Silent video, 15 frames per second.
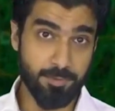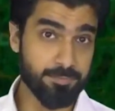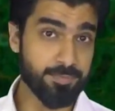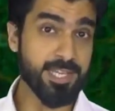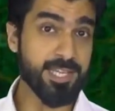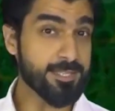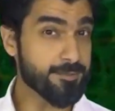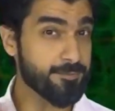of
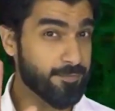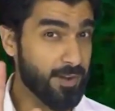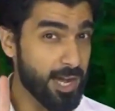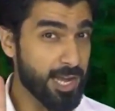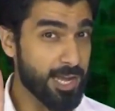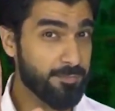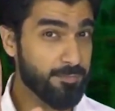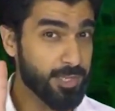these
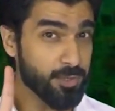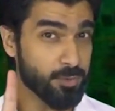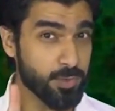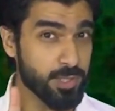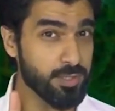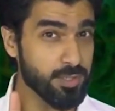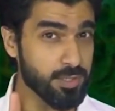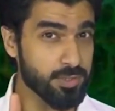5
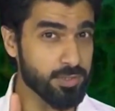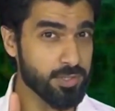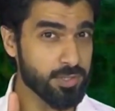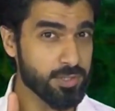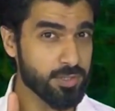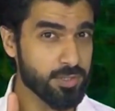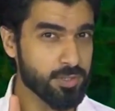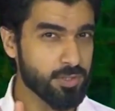
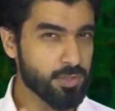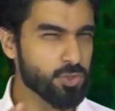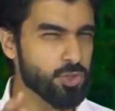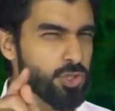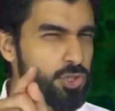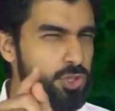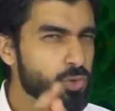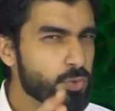ingredients,
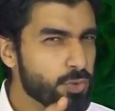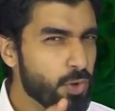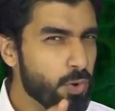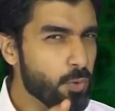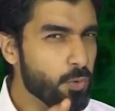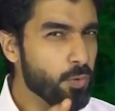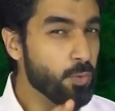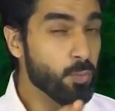do you
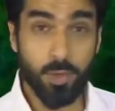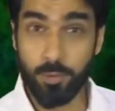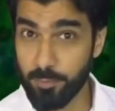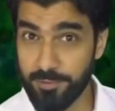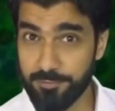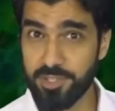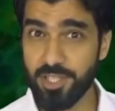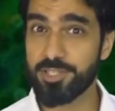know what
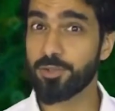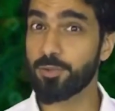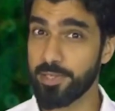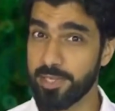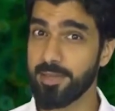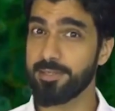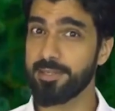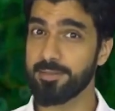we've just
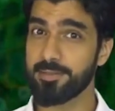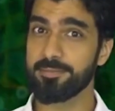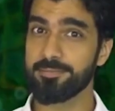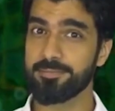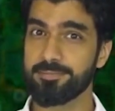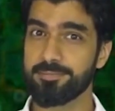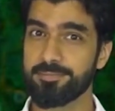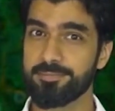created?
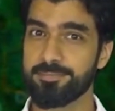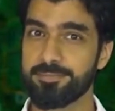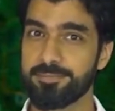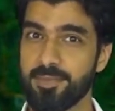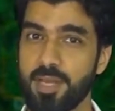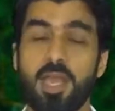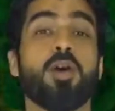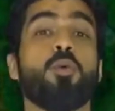
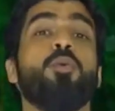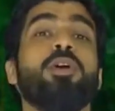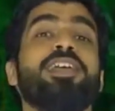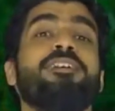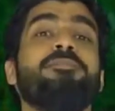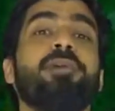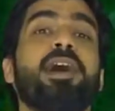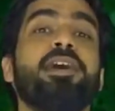We
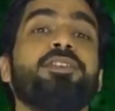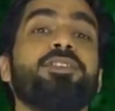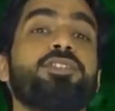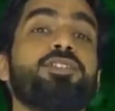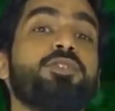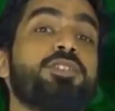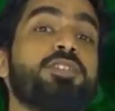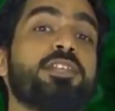have
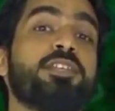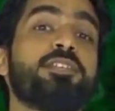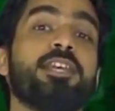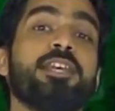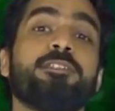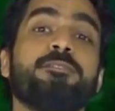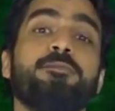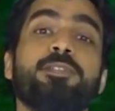managed to
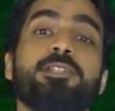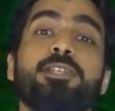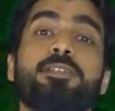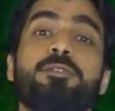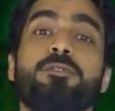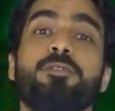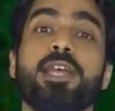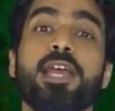successfully
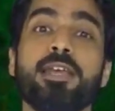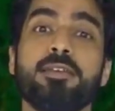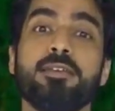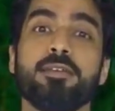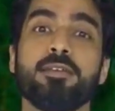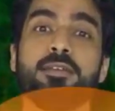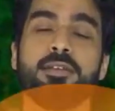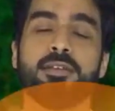create
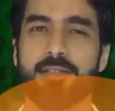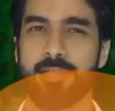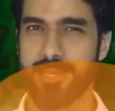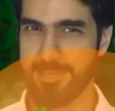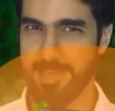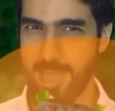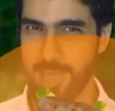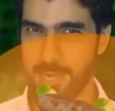
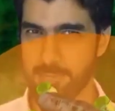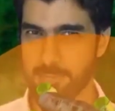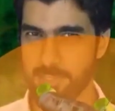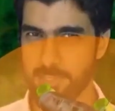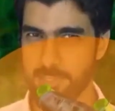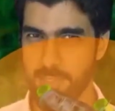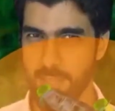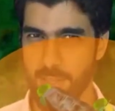an
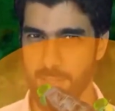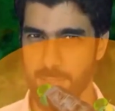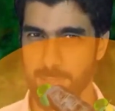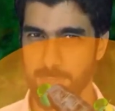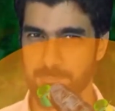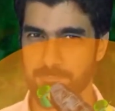animal cell.